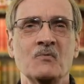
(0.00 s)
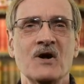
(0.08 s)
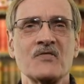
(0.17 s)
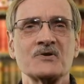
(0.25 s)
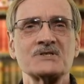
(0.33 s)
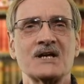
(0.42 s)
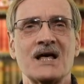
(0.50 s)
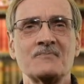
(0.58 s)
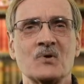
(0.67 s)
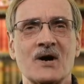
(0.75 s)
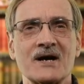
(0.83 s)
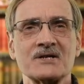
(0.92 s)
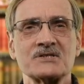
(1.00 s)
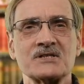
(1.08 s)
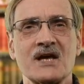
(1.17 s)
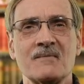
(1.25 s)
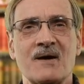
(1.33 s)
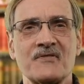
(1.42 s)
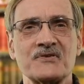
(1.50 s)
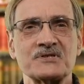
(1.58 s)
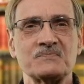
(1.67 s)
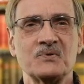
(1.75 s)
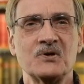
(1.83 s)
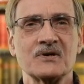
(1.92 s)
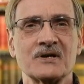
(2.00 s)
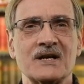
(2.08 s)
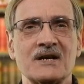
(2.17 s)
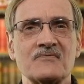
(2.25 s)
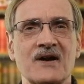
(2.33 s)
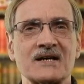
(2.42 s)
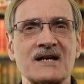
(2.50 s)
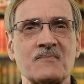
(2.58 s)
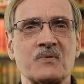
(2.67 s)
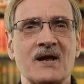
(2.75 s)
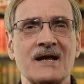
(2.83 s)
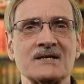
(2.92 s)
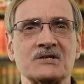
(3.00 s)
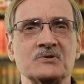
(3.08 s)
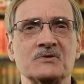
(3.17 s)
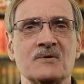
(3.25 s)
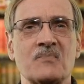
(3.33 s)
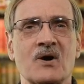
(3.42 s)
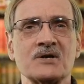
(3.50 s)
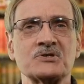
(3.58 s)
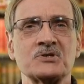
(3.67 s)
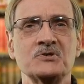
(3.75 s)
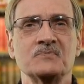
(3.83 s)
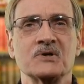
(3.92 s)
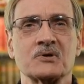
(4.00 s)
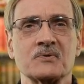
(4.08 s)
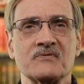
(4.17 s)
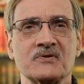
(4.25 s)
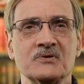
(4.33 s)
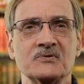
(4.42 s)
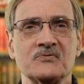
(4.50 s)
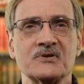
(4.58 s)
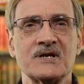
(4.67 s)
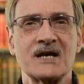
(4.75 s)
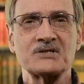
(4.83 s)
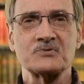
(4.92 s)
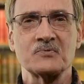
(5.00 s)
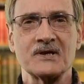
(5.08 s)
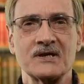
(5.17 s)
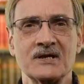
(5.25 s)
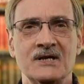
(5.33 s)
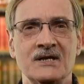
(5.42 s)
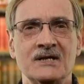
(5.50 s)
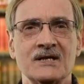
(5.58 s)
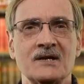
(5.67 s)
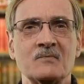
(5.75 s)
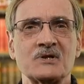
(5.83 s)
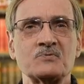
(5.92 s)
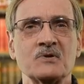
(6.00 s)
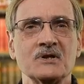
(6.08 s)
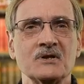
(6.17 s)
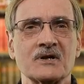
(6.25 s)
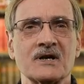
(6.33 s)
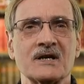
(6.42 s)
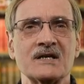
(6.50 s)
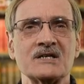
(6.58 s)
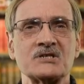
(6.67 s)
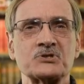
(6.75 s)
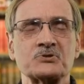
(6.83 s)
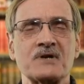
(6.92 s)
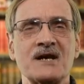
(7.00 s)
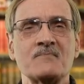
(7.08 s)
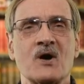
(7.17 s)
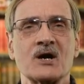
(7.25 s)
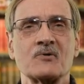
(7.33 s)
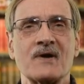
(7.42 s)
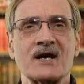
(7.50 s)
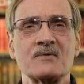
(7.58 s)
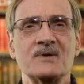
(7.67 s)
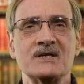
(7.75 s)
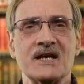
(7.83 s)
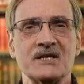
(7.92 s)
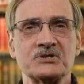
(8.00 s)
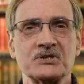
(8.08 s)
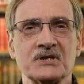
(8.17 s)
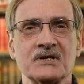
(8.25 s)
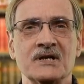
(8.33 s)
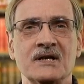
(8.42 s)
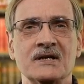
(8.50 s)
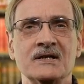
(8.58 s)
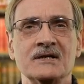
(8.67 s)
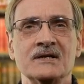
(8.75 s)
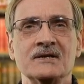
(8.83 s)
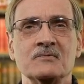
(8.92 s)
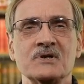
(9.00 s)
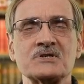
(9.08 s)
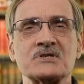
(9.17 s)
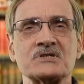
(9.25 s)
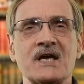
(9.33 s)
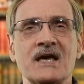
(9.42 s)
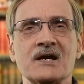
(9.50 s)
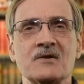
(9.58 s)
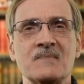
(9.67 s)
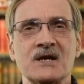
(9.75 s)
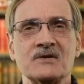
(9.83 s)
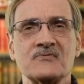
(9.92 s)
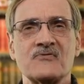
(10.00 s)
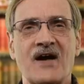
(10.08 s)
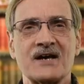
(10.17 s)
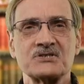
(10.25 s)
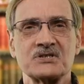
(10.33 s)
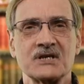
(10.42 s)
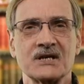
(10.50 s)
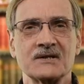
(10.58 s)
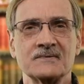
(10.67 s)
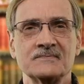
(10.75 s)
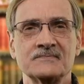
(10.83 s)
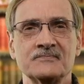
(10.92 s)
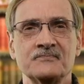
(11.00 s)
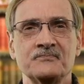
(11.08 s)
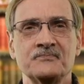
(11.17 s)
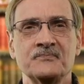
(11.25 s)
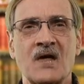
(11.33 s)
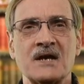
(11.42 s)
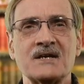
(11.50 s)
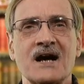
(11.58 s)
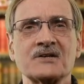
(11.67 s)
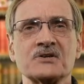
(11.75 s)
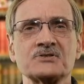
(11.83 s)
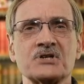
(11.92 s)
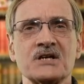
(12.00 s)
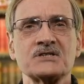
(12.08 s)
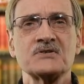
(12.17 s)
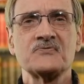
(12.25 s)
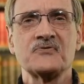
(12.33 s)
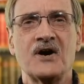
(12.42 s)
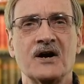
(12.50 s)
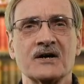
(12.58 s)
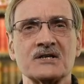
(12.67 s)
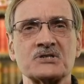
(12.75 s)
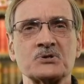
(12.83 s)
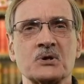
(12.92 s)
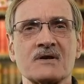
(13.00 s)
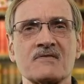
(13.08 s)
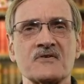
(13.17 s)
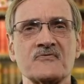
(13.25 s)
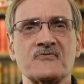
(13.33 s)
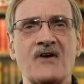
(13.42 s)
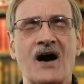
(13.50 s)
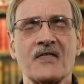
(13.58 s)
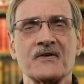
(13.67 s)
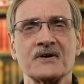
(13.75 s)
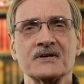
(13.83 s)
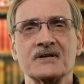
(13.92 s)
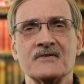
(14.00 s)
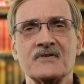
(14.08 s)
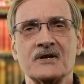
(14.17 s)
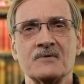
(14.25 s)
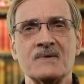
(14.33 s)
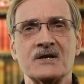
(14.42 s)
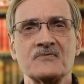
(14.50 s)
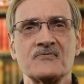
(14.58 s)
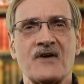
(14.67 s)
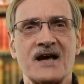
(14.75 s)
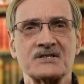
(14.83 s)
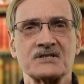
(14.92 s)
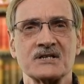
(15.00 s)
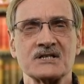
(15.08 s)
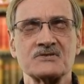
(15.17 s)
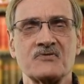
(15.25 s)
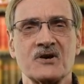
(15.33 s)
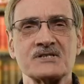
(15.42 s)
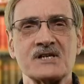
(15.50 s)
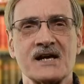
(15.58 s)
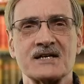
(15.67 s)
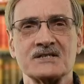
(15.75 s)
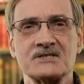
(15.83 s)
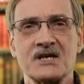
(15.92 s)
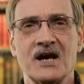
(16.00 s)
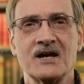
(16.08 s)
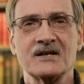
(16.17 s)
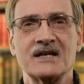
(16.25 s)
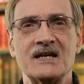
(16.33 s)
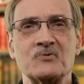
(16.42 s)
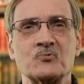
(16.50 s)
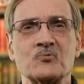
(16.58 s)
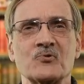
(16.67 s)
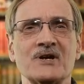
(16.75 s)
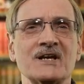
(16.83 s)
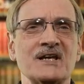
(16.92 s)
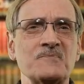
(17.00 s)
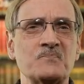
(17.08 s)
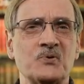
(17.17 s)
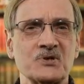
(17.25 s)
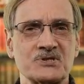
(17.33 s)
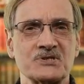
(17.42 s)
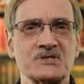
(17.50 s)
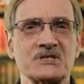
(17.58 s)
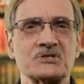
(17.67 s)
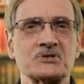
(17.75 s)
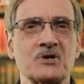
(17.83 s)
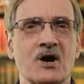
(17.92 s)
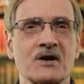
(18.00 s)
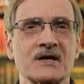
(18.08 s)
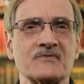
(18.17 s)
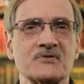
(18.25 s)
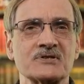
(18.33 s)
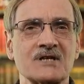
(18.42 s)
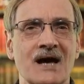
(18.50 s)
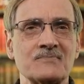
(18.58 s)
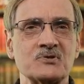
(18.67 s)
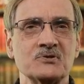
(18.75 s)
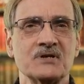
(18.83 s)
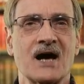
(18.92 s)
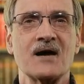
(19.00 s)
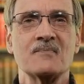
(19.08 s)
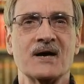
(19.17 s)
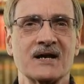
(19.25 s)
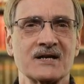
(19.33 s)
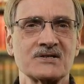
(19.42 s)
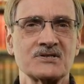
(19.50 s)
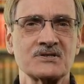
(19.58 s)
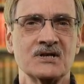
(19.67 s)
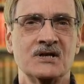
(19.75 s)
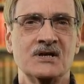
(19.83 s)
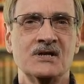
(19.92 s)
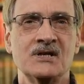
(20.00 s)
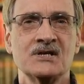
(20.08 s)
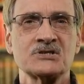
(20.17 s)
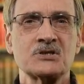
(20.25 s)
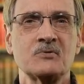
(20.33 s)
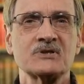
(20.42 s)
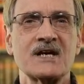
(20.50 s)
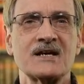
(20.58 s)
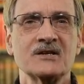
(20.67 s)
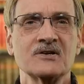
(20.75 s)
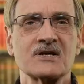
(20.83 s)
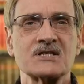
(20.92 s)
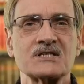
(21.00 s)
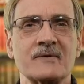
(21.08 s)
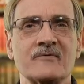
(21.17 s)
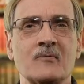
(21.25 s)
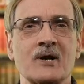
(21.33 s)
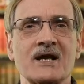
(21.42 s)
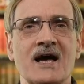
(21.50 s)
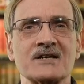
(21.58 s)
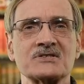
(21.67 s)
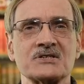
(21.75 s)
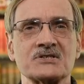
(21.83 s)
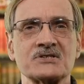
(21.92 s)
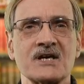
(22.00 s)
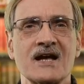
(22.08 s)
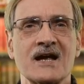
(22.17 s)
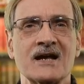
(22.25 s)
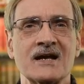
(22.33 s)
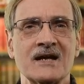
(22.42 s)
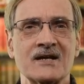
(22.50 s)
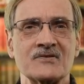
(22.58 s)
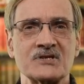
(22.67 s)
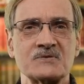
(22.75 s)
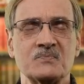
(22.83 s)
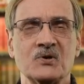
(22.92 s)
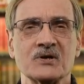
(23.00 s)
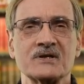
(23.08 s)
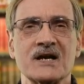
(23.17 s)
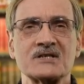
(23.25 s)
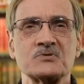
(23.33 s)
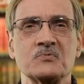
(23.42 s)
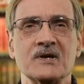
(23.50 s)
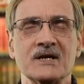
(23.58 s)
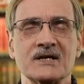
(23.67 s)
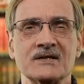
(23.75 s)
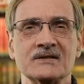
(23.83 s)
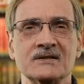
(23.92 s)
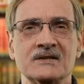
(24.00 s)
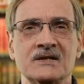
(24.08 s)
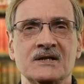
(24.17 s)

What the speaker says: Well, there's a lot more I could say about this book, and in fact, I plan to do a Part 2 book review for next week, in which we'll look at his trademark recommendation, which is intermittent fasting. Dr. Jason Fung is sort of the father of intermittent fasting, as as I can tell, and he really pushes it strongly for type 2 diabetics. So we'll take a look at some of what he has to say in this book next week.